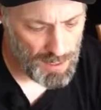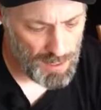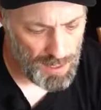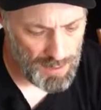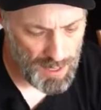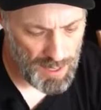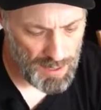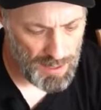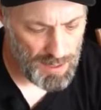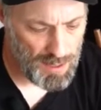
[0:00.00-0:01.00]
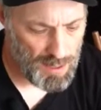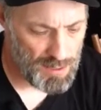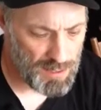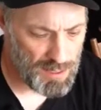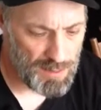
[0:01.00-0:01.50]
And then
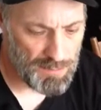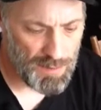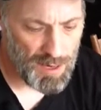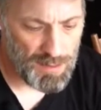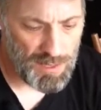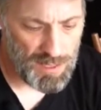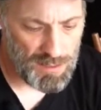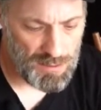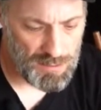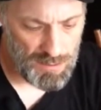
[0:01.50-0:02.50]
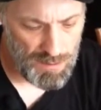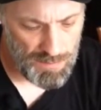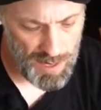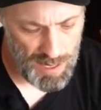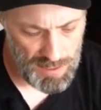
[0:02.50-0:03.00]
on the bottom of the control
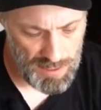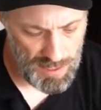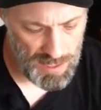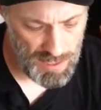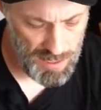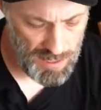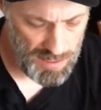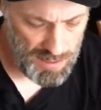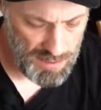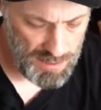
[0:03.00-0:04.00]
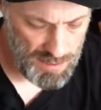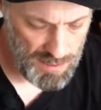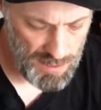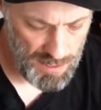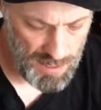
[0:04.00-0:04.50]
box here
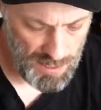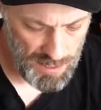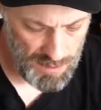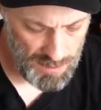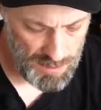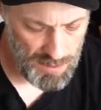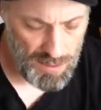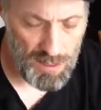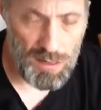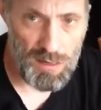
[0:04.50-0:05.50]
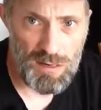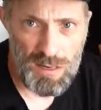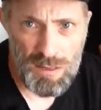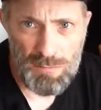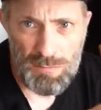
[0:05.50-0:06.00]
is your
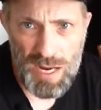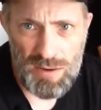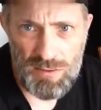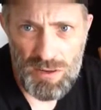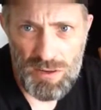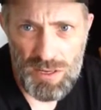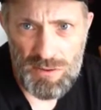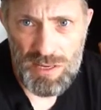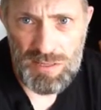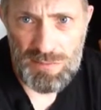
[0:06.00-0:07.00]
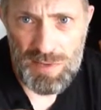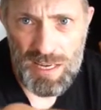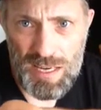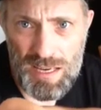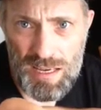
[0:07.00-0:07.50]
micro
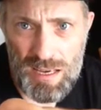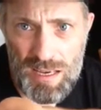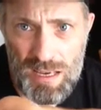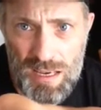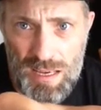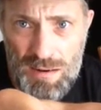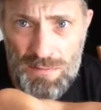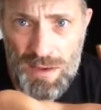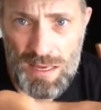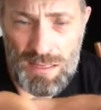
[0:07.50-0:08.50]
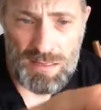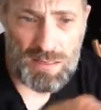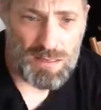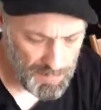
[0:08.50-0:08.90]
USB interface.